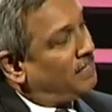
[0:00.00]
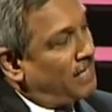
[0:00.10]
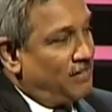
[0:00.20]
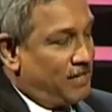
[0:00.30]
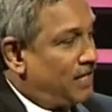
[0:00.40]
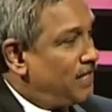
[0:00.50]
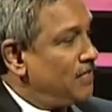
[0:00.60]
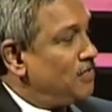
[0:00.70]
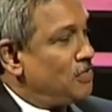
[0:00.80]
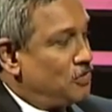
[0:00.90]
they have
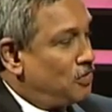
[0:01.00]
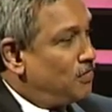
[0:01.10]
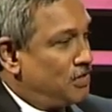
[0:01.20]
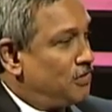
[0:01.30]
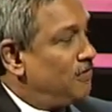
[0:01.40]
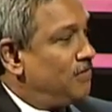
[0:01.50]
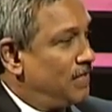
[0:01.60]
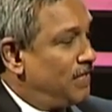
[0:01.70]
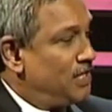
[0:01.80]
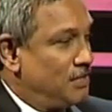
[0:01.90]
taken so much of
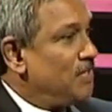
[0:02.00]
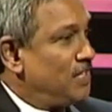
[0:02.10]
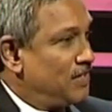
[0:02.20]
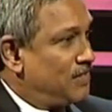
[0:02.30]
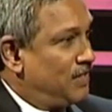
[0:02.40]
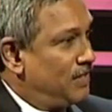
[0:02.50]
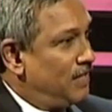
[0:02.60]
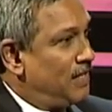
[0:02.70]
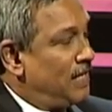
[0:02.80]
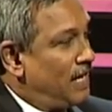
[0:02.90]
disciplinary action.
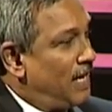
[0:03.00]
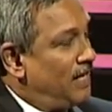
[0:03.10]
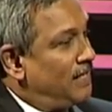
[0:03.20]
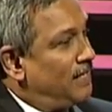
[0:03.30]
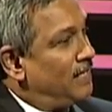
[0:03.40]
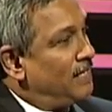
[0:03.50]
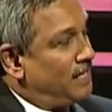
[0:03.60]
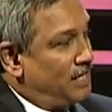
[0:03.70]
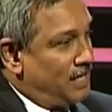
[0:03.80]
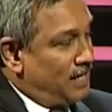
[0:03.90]
And
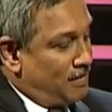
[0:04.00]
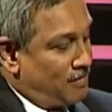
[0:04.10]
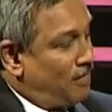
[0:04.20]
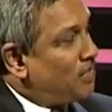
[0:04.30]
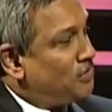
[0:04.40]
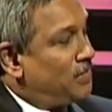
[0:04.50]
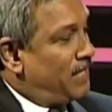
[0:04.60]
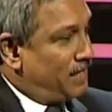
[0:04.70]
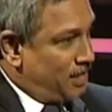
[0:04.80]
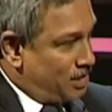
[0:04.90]
once you
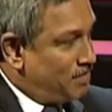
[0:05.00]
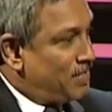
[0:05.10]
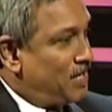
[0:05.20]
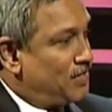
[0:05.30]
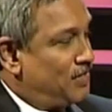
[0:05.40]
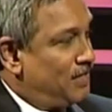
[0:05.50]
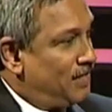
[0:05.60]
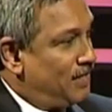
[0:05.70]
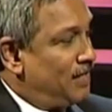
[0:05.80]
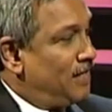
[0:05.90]
take a disciplinary
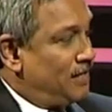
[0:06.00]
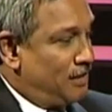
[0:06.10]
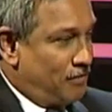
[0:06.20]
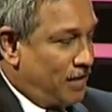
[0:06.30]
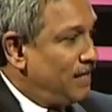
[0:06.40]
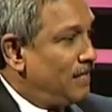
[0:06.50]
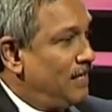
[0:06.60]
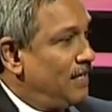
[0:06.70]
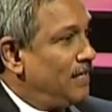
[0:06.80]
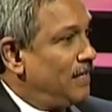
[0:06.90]
action,
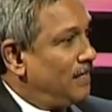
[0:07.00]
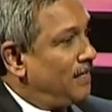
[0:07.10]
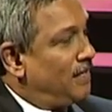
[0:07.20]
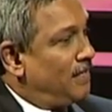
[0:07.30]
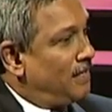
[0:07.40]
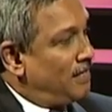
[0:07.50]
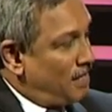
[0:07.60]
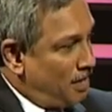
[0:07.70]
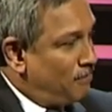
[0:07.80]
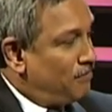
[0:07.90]
finally,
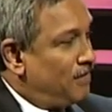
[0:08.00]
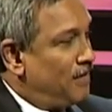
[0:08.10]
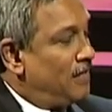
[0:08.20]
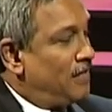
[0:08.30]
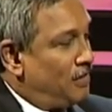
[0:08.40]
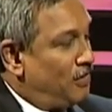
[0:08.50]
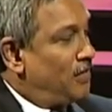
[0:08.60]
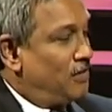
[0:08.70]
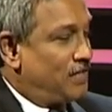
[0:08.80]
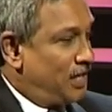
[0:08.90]
if you
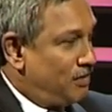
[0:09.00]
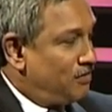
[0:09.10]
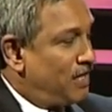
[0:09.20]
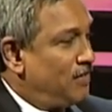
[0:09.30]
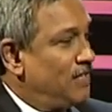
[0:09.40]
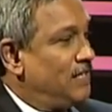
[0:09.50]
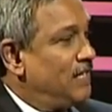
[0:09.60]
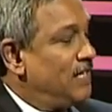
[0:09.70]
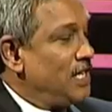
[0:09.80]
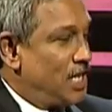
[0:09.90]
are not satisfied with
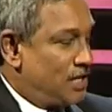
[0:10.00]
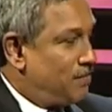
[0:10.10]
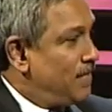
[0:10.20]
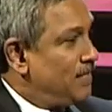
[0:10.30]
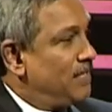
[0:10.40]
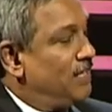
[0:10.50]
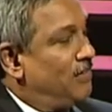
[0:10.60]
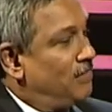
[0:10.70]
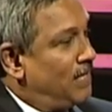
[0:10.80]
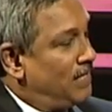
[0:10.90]
the explanation
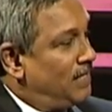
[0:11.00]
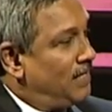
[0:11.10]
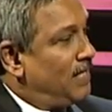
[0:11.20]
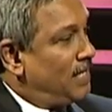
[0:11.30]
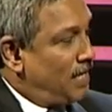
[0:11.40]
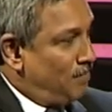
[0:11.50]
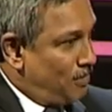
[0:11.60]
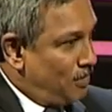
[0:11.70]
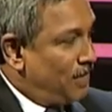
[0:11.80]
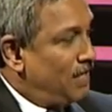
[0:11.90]
given by the
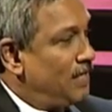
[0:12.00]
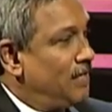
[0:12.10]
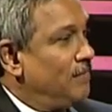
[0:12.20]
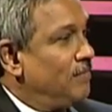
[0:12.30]
employee,